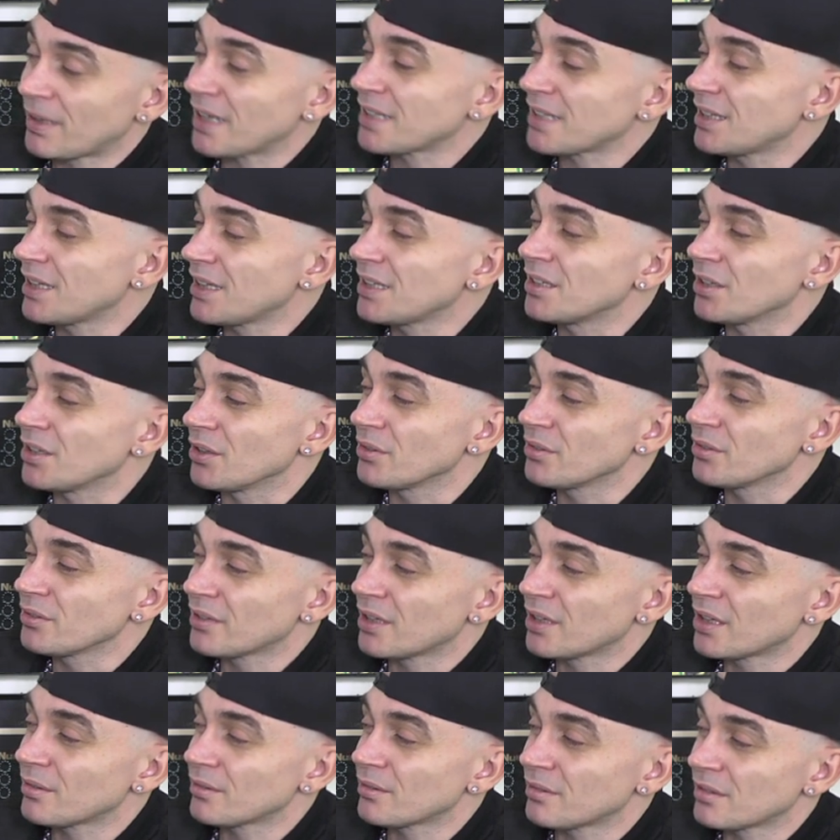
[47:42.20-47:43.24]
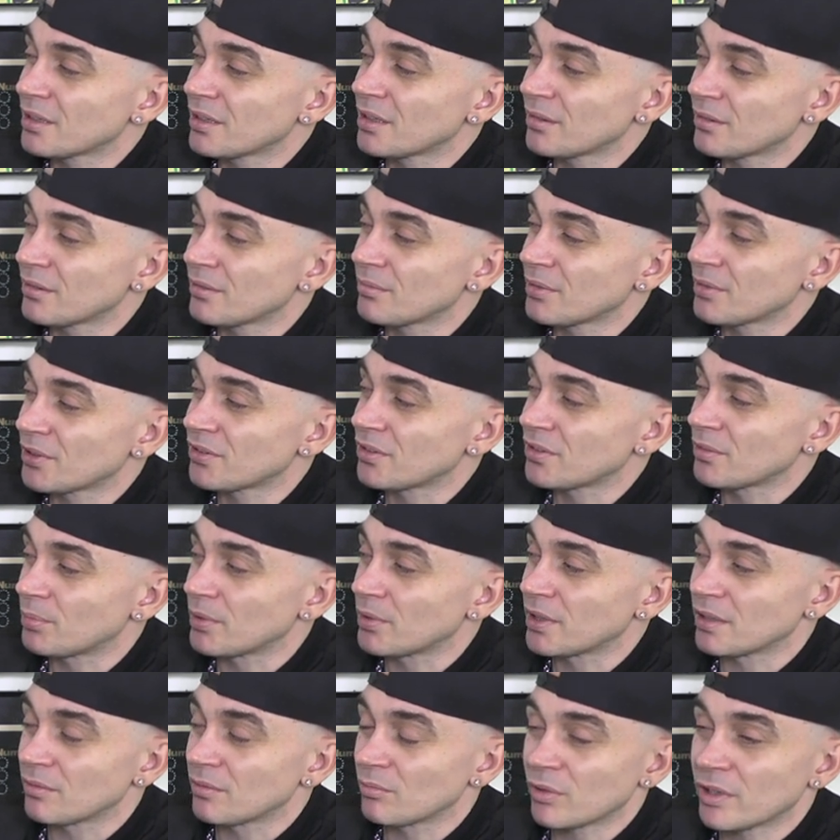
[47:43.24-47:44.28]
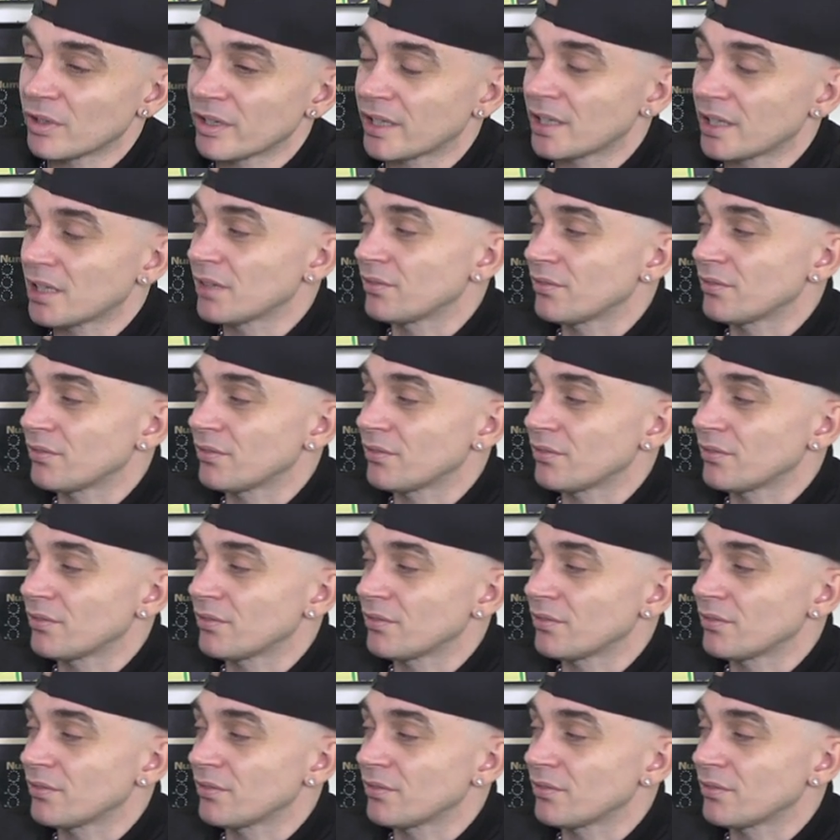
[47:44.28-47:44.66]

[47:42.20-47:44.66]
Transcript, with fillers: Back then, though, that, that must have been. It, a...